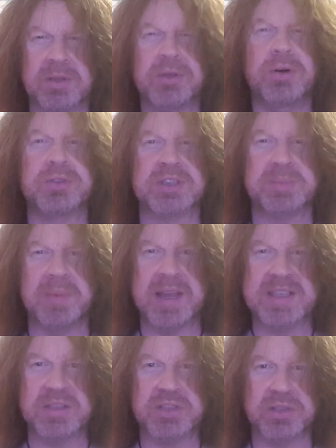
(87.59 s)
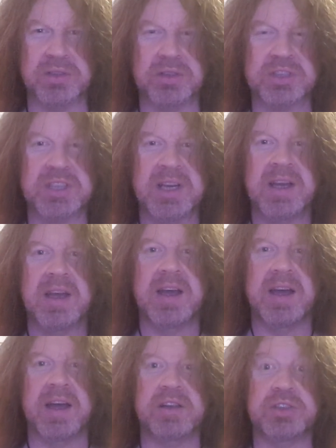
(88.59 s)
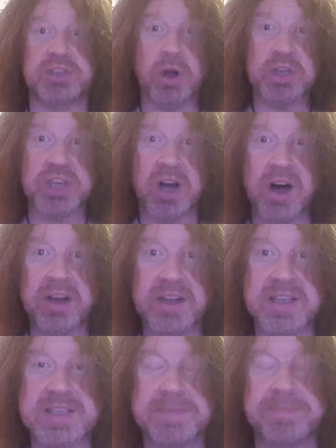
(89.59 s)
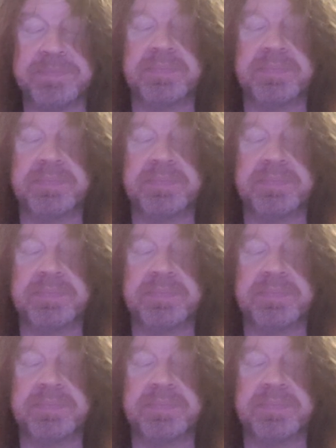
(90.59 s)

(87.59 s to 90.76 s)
gorgeous Melissa George, and Josh Hartnett